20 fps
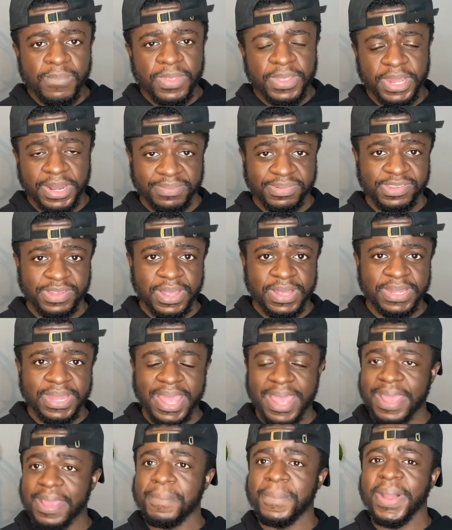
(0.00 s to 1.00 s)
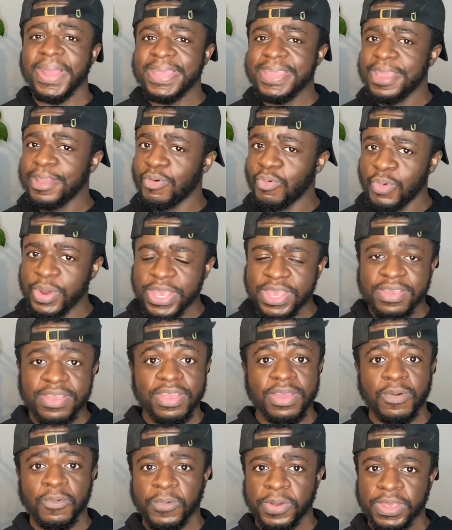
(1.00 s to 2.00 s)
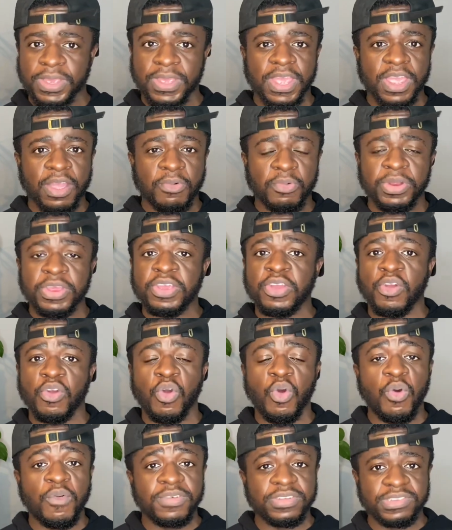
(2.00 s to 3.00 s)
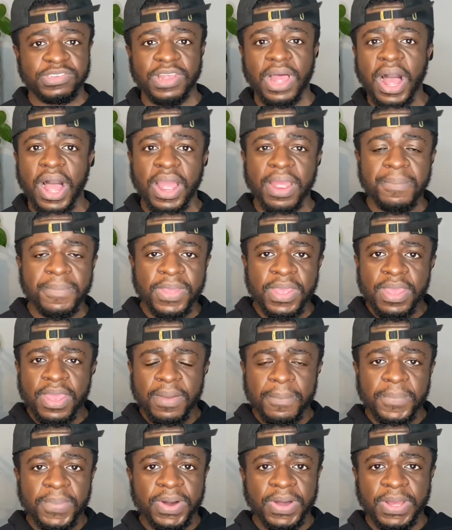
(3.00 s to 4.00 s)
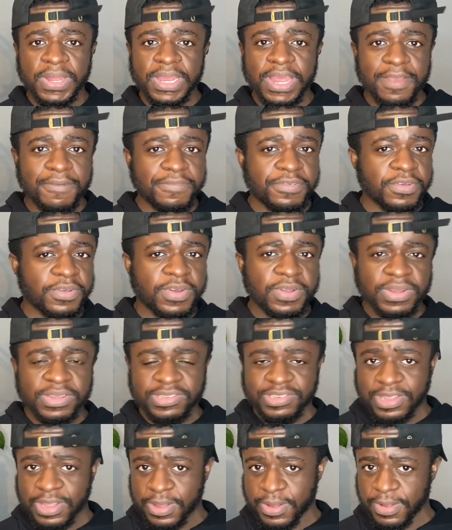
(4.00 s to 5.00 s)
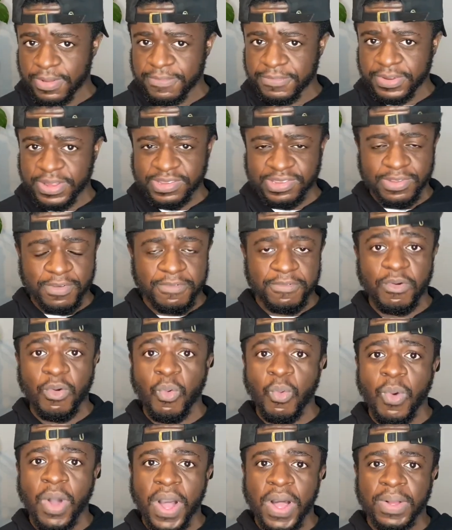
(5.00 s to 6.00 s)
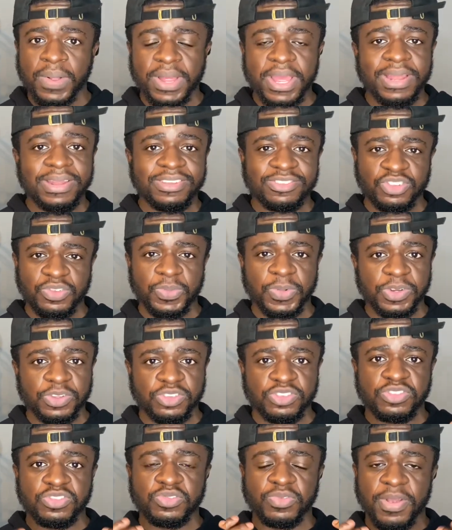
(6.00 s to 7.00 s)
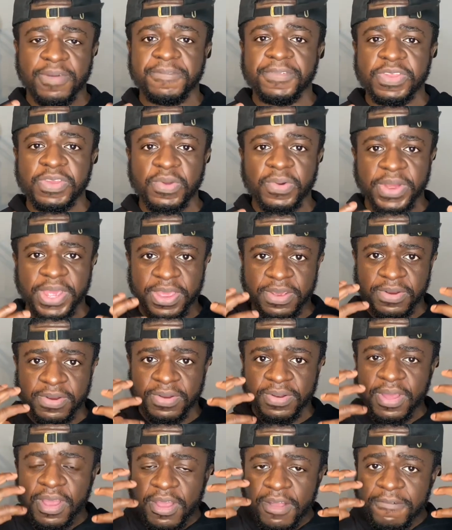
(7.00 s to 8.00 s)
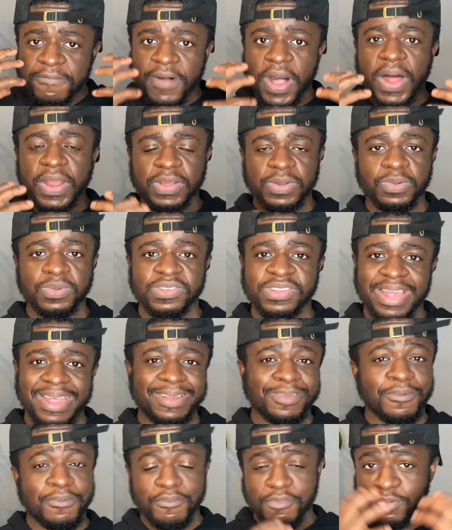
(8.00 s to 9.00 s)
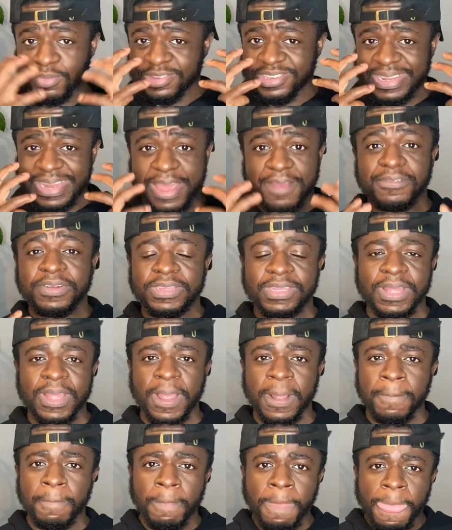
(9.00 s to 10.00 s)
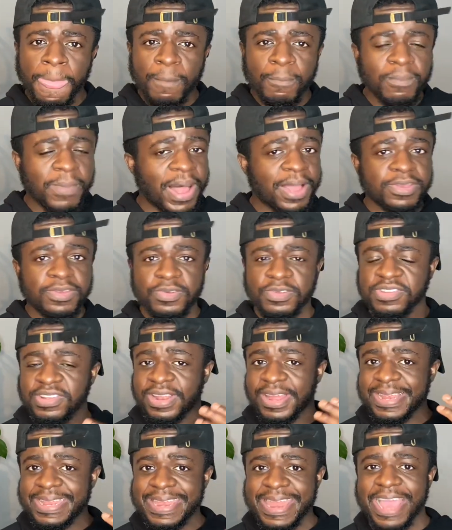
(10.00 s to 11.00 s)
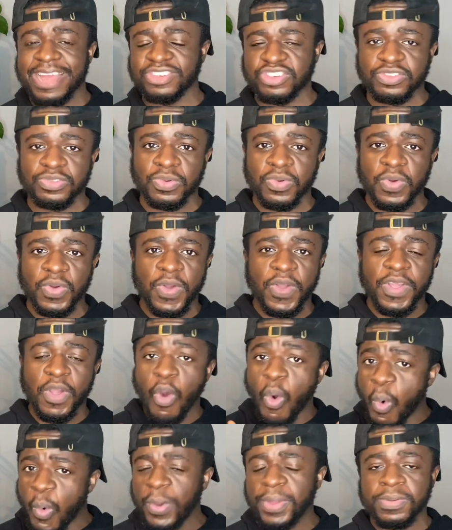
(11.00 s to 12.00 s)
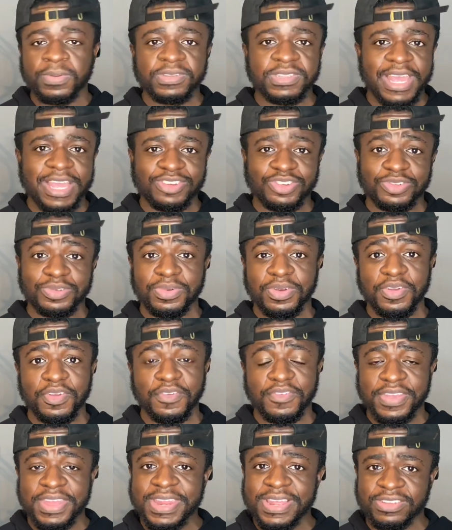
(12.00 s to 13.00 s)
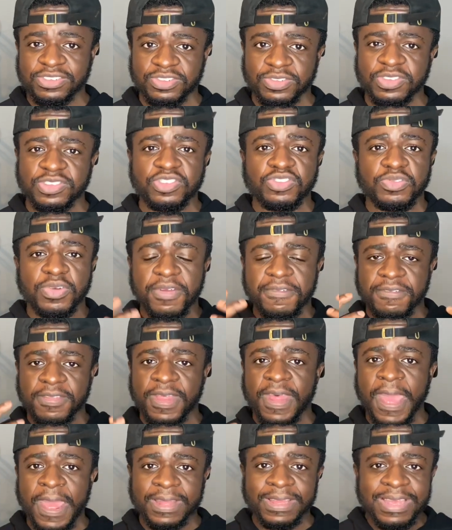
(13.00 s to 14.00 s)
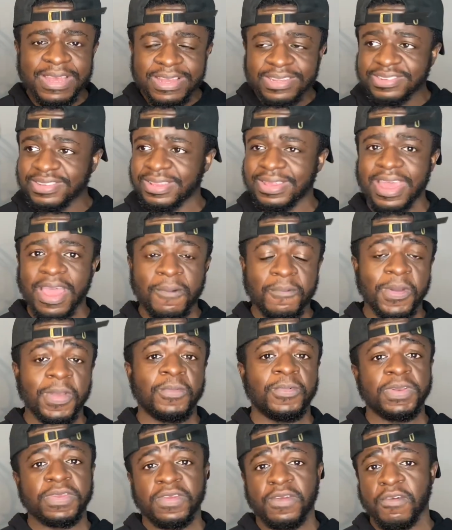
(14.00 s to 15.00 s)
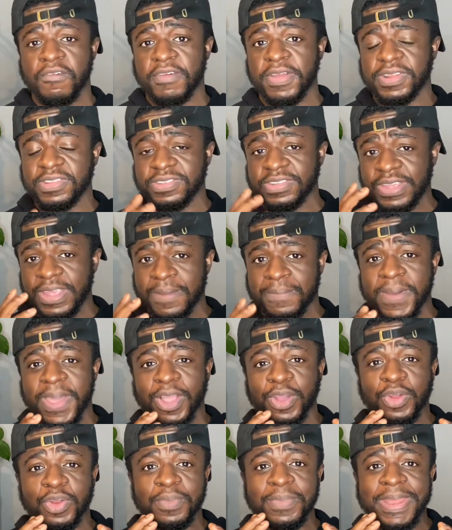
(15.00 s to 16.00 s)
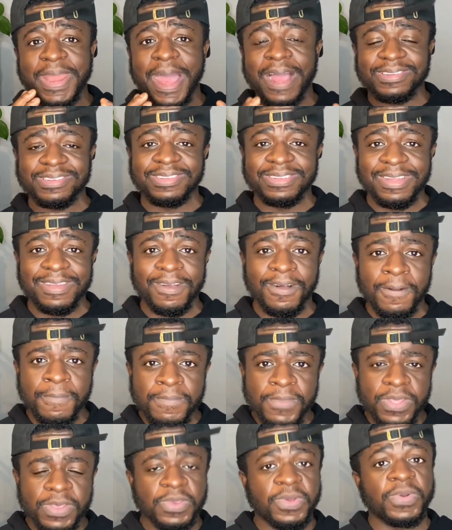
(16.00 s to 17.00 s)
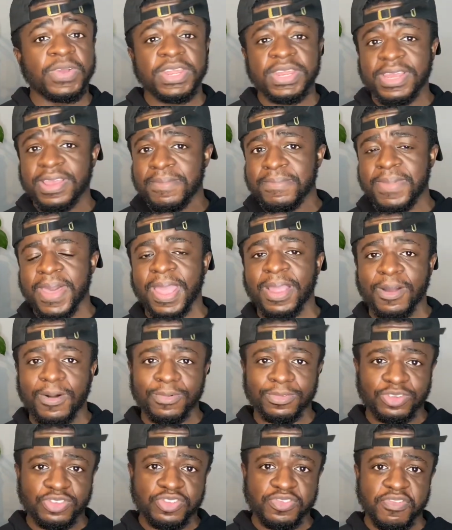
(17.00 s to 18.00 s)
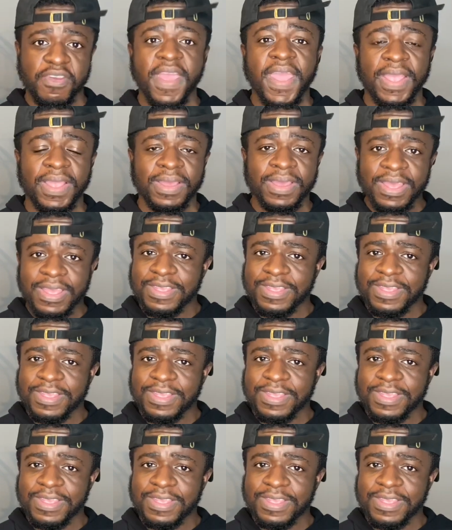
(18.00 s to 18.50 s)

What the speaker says: You know what I'm saying? It might get weaker and weaker weaker over time, but if you're gonna take off, let's say for a while, at least you wanna strengthen your hair follicles, like the roots and everything, by using like natural oils, natural ingredients. Just strengthen that, so that way when you're ready to get back on the minoxidil, you're gonna get back on track.